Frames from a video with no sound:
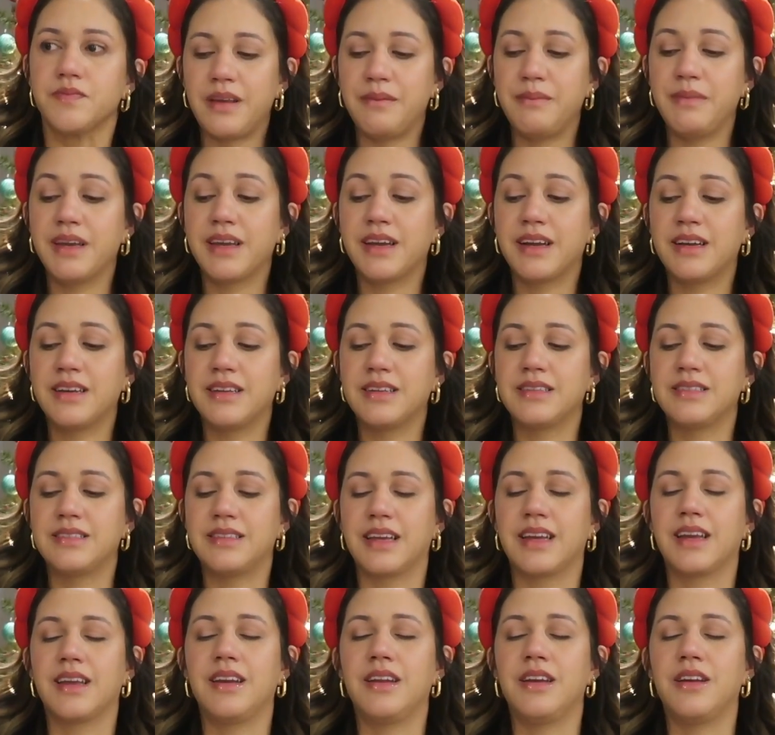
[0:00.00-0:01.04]
because
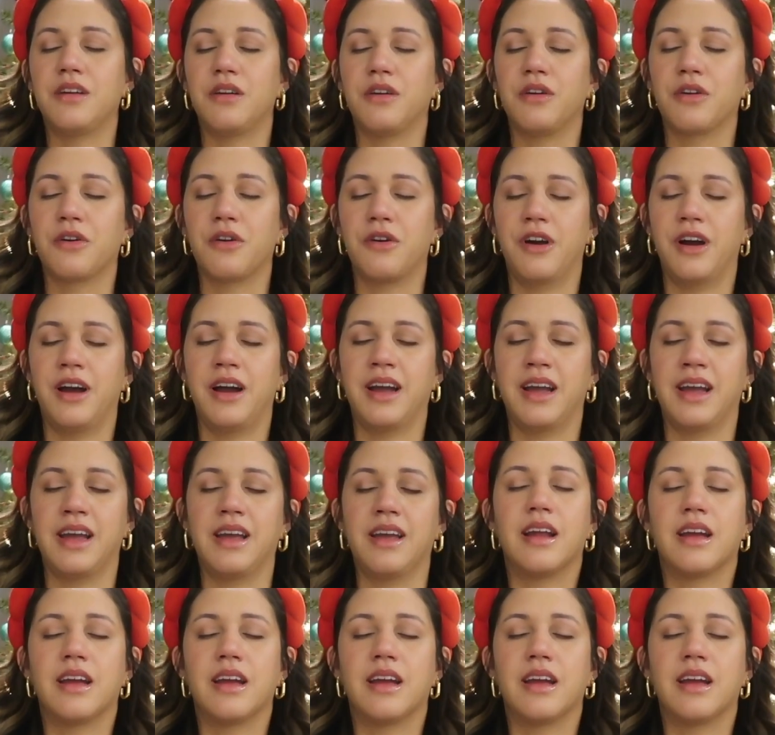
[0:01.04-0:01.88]
I could hear her crying.